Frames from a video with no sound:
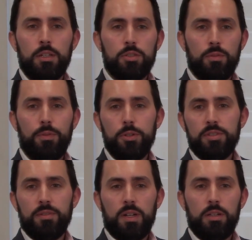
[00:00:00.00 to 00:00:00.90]
So first
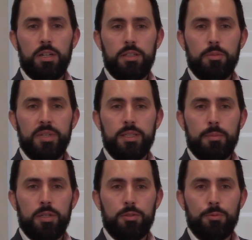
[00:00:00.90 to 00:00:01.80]
of all, a little bit
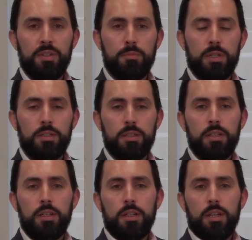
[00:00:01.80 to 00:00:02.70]
about Rivemont.
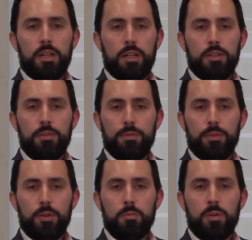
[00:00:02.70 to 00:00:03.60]
The
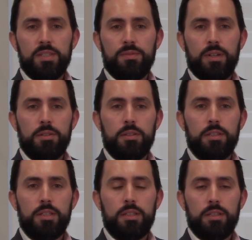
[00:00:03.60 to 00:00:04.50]
firm was
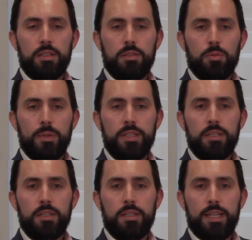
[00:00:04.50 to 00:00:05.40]
founded in
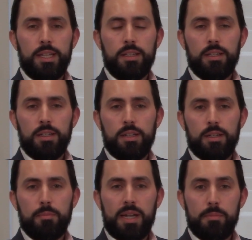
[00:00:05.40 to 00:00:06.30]

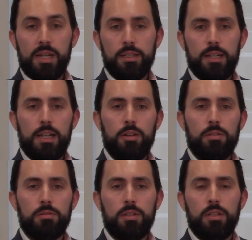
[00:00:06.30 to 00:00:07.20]
2010 by Martin
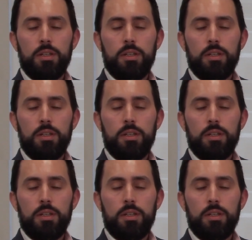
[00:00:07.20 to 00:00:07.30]
Lalonde,